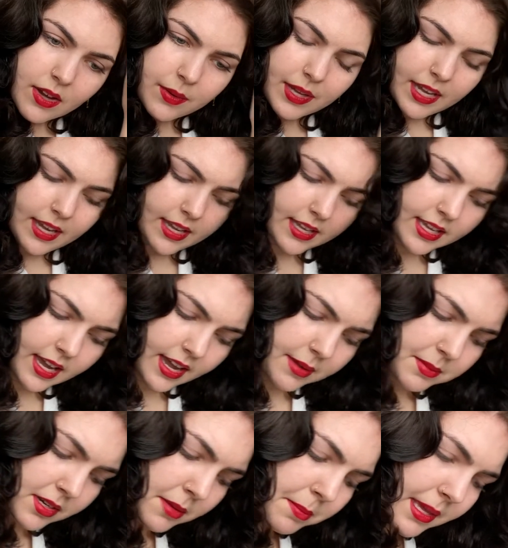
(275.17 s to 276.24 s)
Okay, yeah, I'm
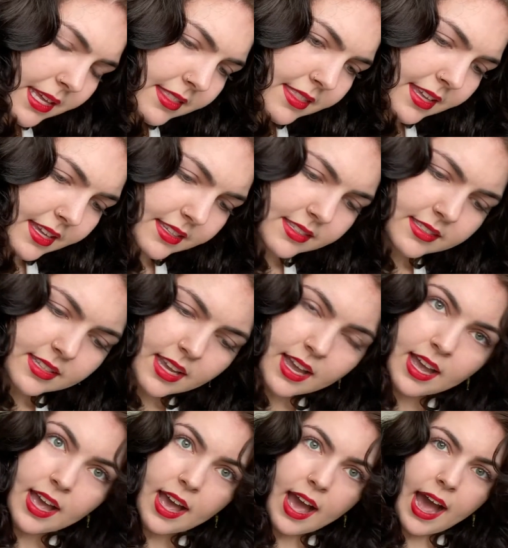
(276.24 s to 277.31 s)
gonna pin this.
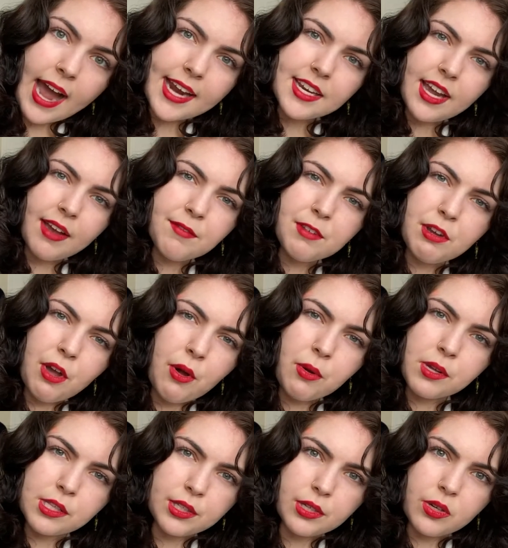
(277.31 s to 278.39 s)
I have no
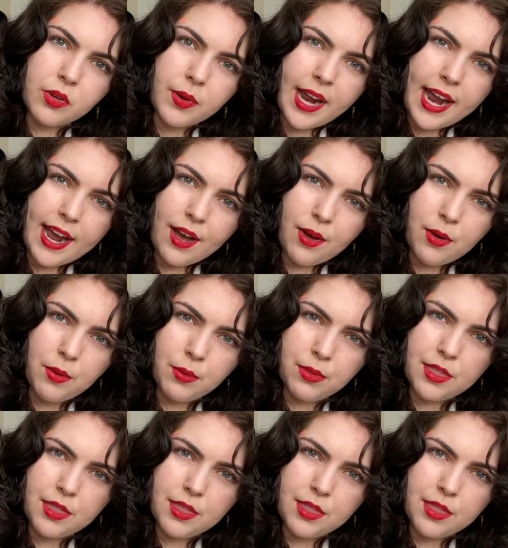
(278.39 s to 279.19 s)
clue how